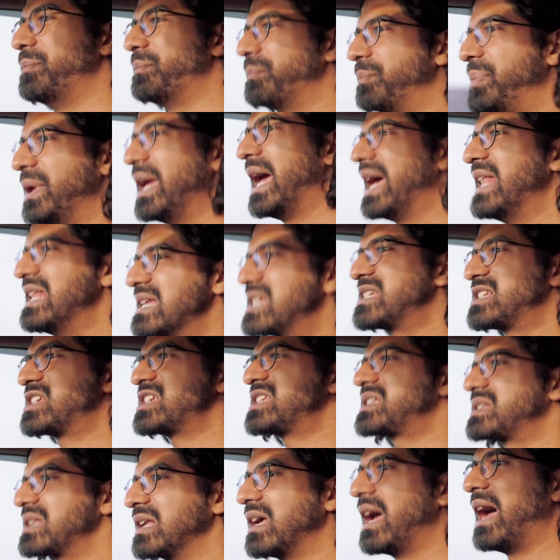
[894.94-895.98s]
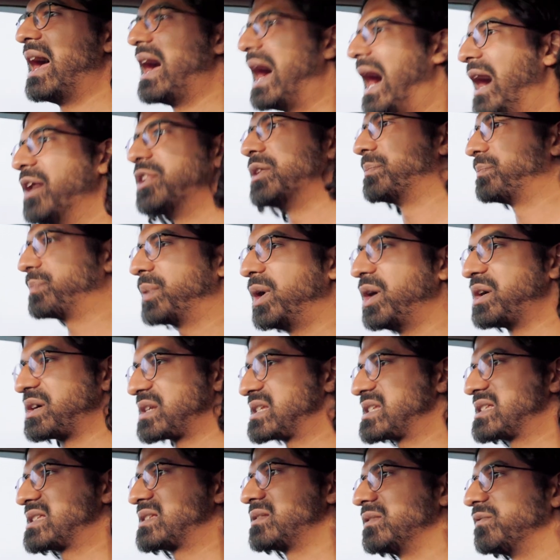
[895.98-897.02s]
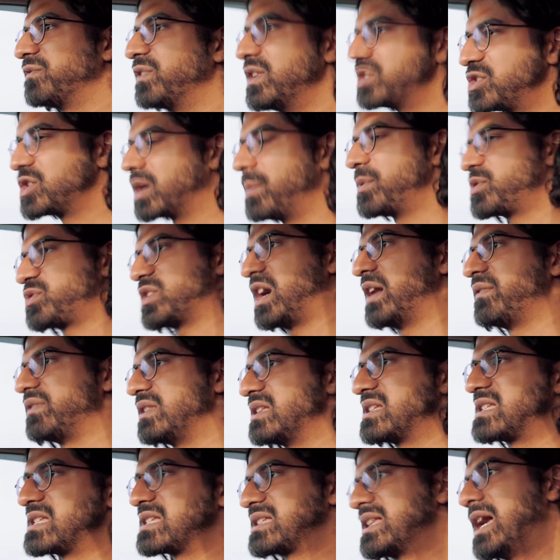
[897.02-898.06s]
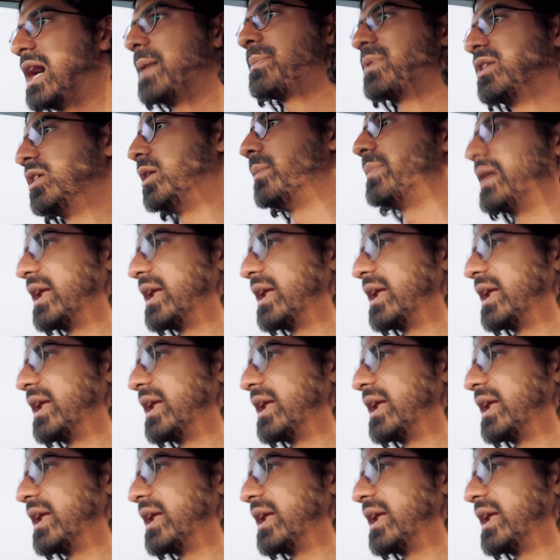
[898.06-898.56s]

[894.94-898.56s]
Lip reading: But yeah, this is just out of the box. For the job of driving, this is set up a lot